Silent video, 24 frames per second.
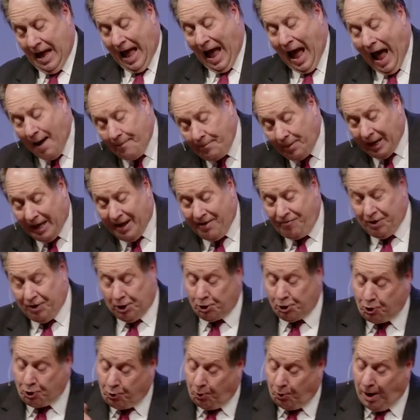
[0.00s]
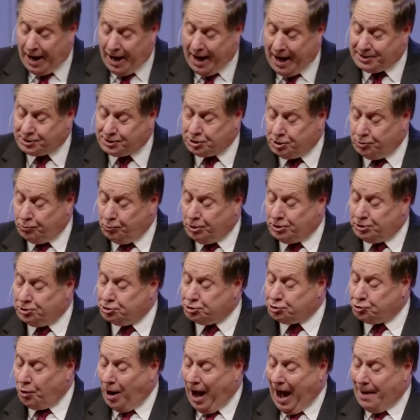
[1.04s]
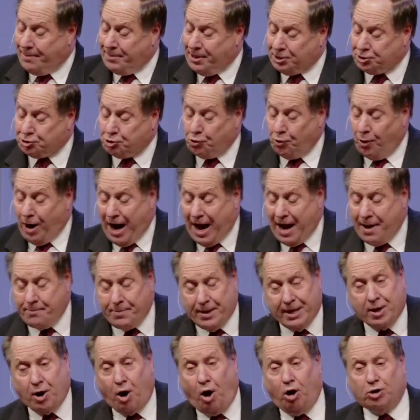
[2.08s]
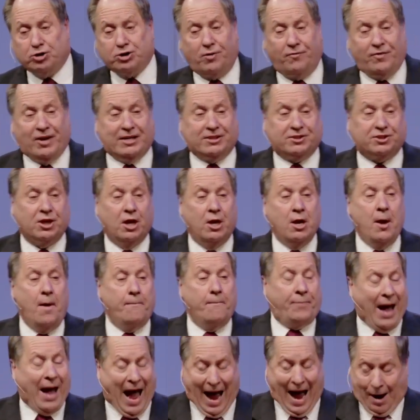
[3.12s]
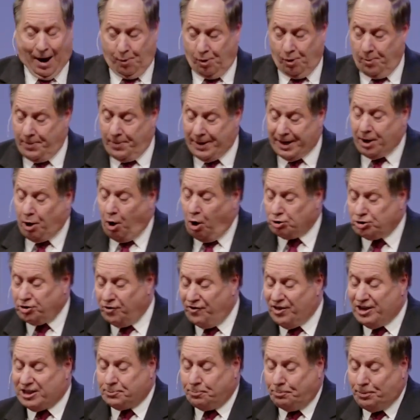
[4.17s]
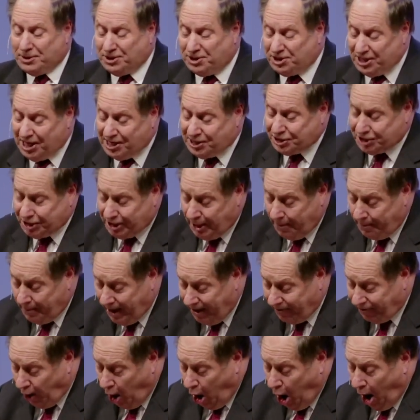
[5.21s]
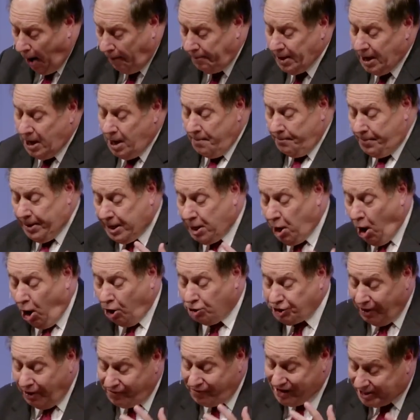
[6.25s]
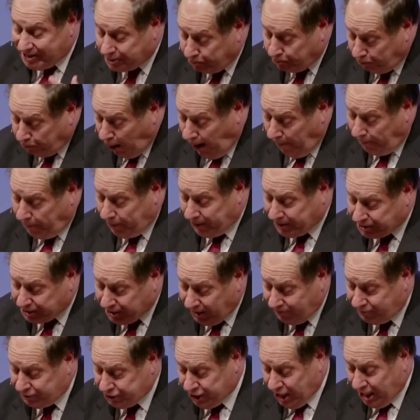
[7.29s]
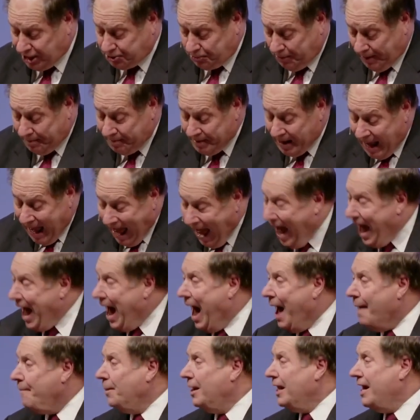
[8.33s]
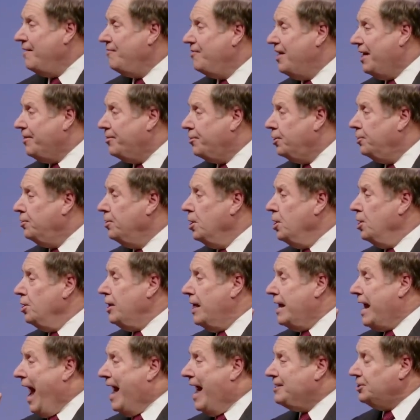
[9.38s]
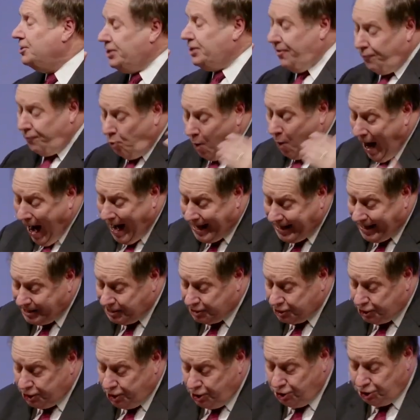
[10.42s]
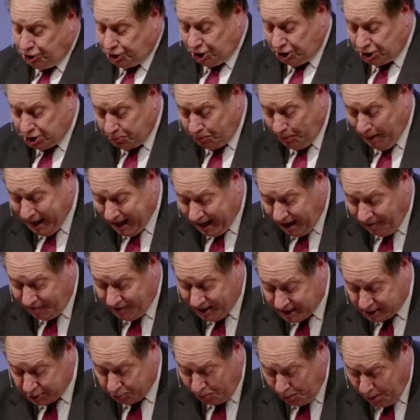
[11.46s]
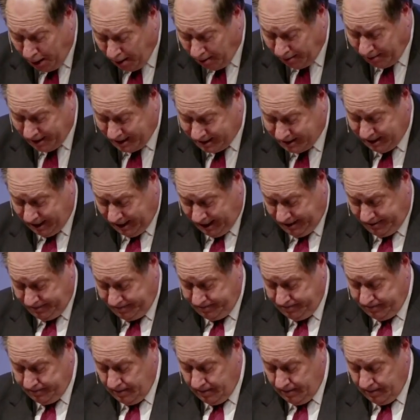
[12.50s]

I believe they're great, it's described as great because of its power, because of its position above all, because of its purpose of judgment. I, I believe that the, the adjective white is used to speak of its purity.